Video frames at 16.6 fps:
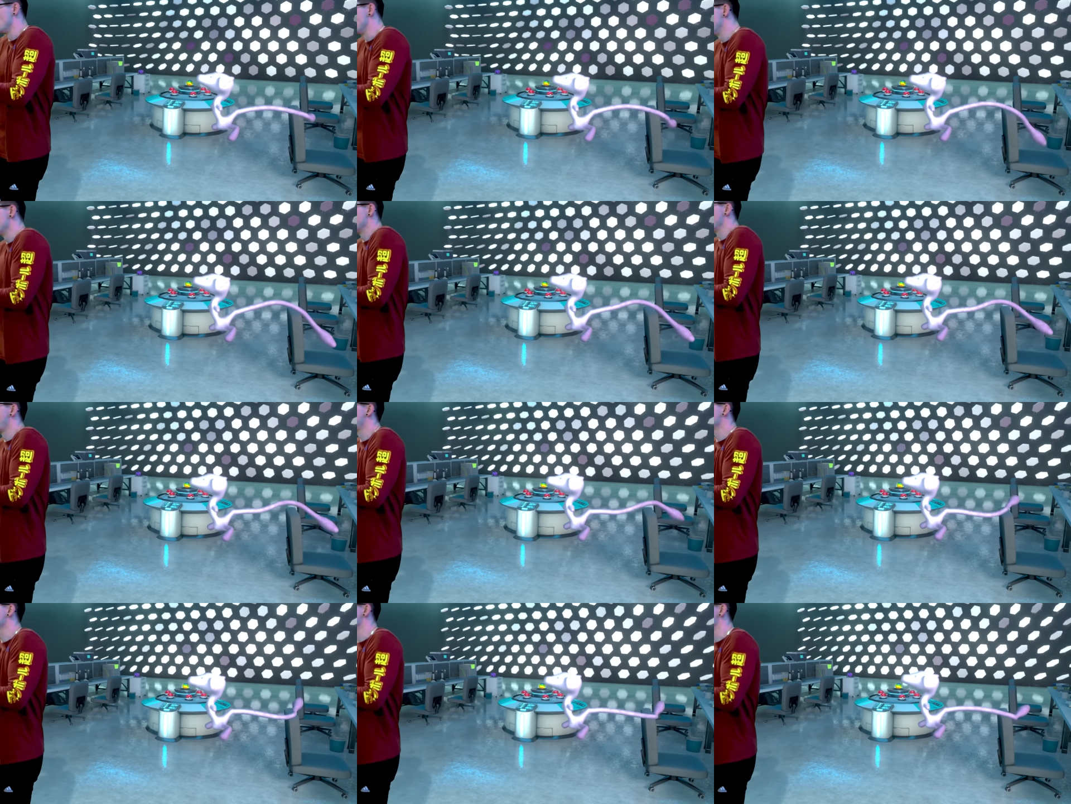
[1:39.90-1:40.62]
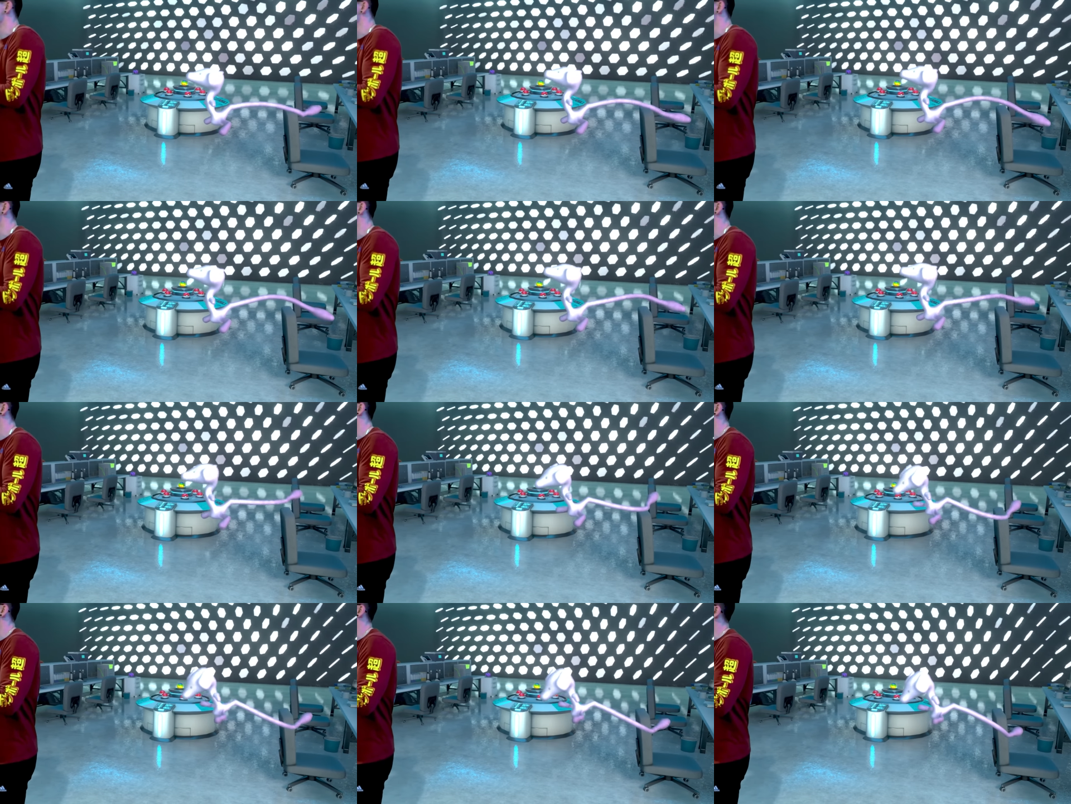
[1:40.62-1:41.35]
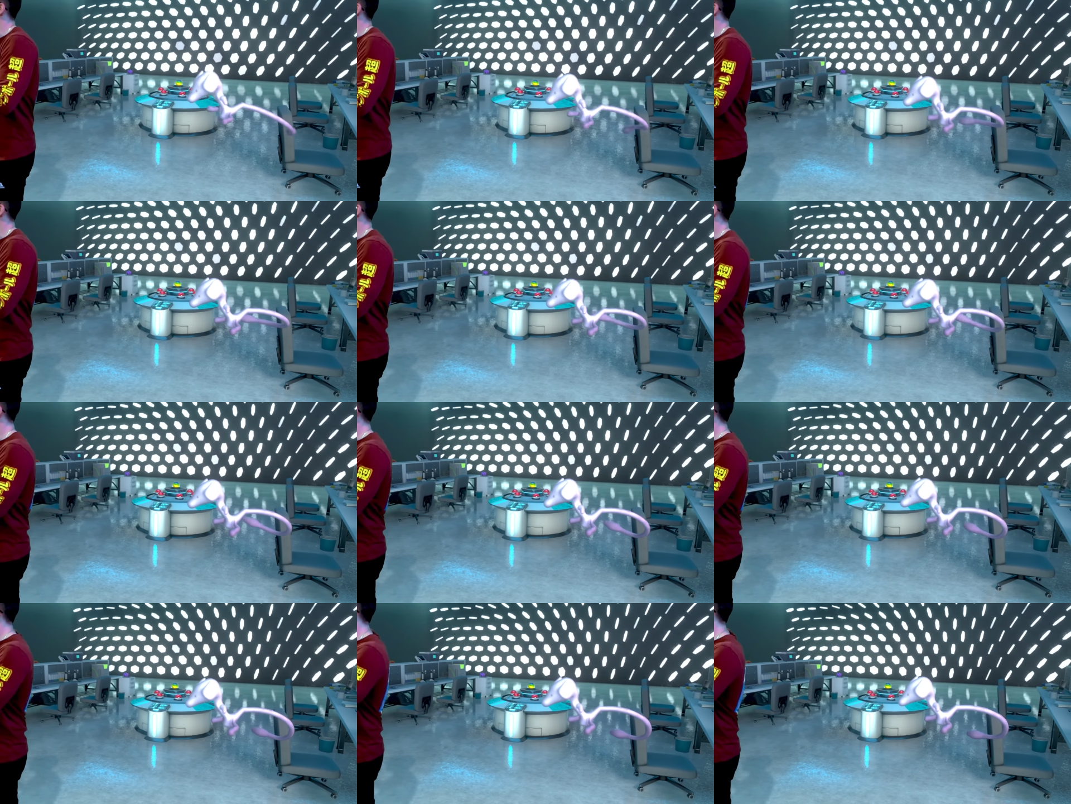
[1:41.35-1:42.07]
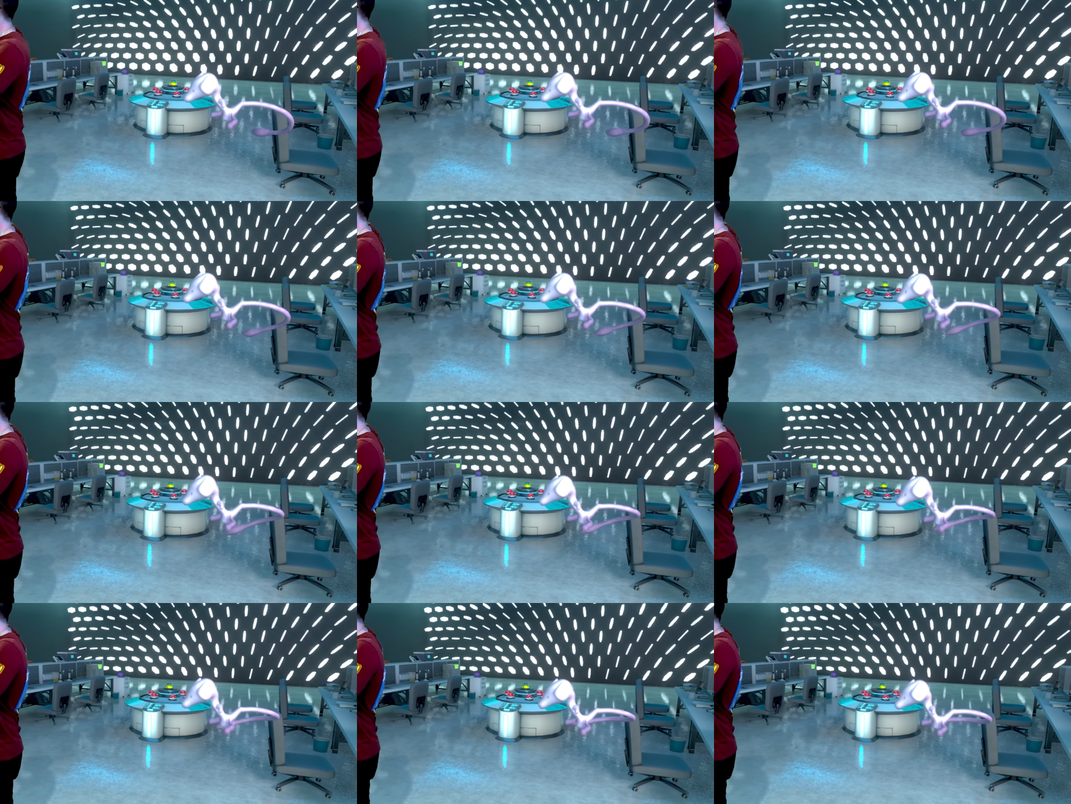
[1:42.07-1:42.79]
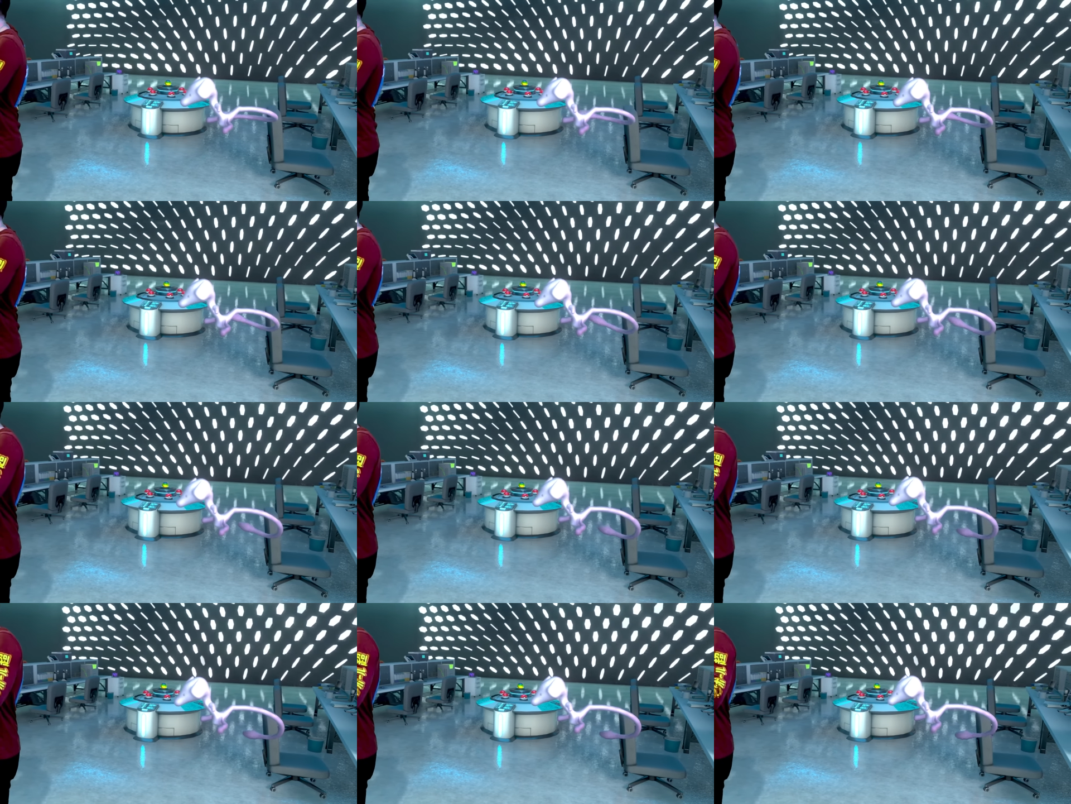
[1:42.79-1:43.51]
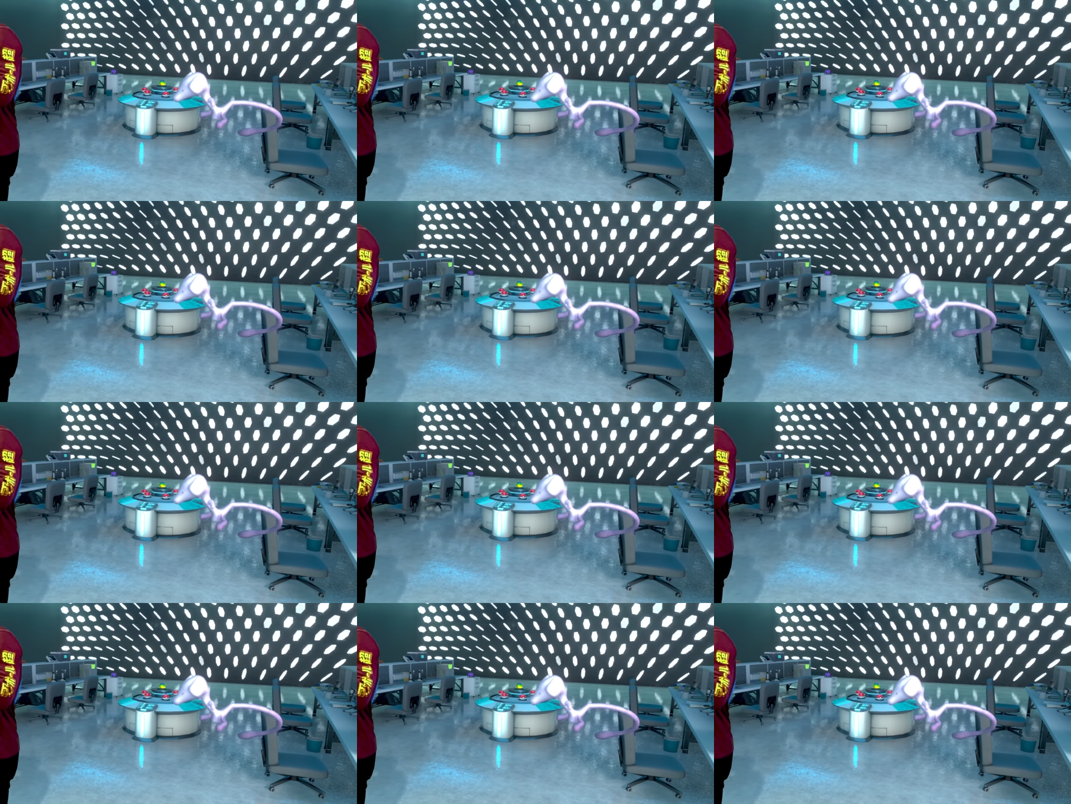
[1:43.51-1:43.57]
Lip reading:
(no speaker visible)